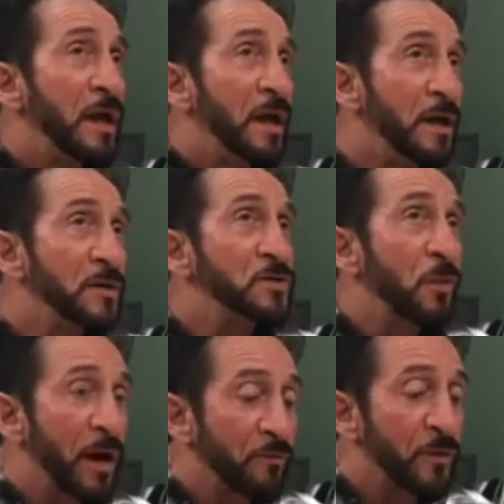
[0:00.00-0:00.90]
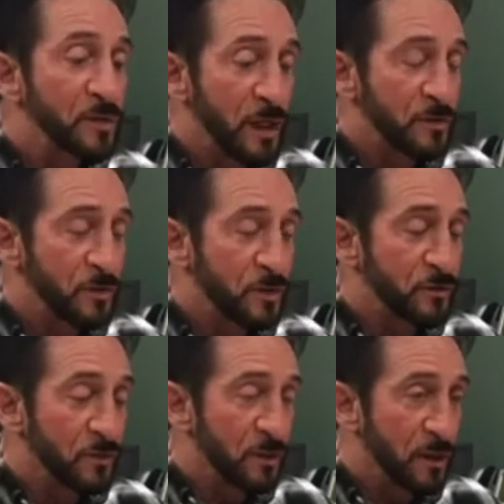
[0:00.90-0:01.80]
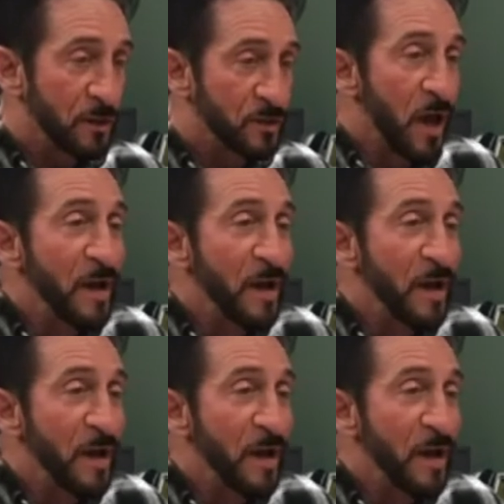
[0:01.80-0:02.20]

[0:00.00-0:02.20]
here's the way I've always answered this through the years,